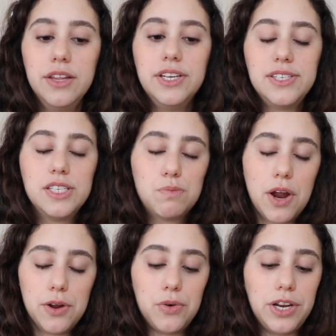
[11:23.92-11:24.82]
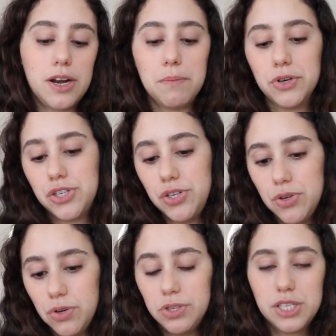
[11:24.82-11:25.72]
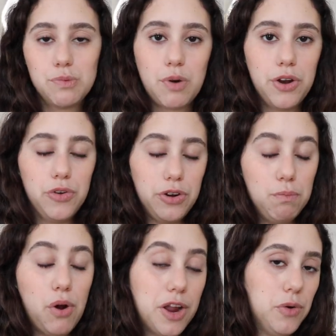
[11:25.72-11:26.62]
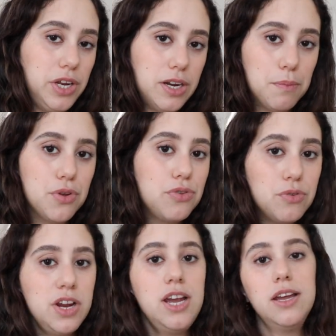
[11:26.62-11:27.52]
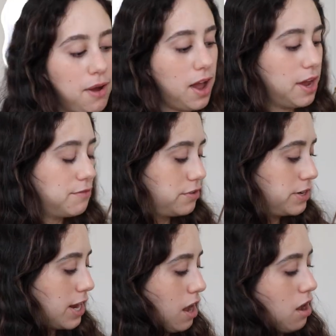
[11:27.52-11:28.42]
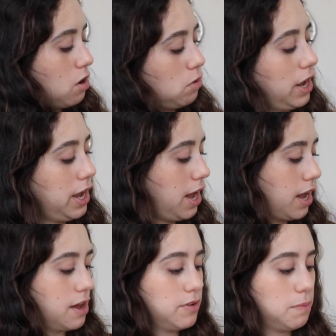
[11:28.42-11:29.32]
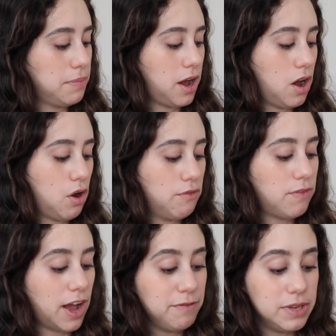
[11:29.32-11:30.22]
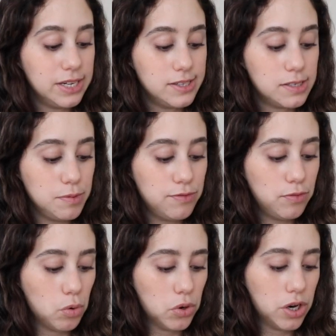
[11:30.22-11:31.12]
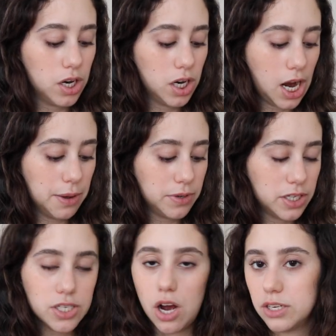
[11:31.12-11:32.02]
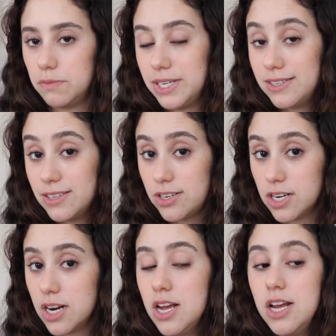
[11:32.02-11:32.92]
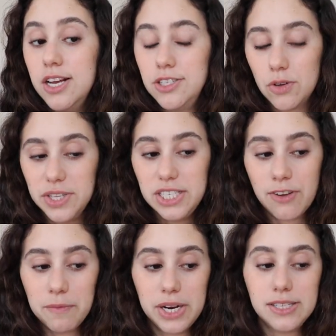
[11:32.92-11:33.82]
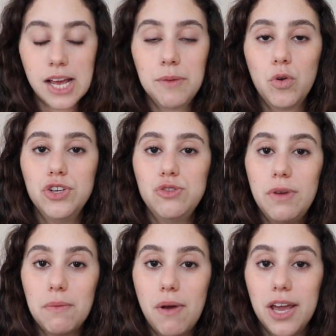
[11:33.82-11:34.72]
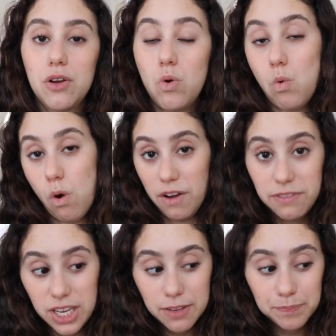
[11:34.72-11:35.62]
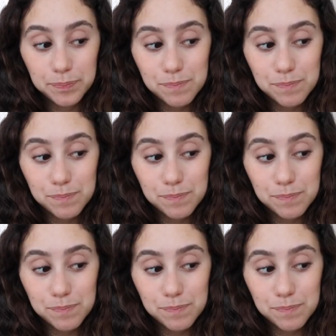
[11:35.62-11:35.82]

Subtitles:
this is priority number two, this is priority number three. But for now, I have about 5 minutes before I'm gonna talk to my sister. So in these 5 minutes, I'm going to make my coffee.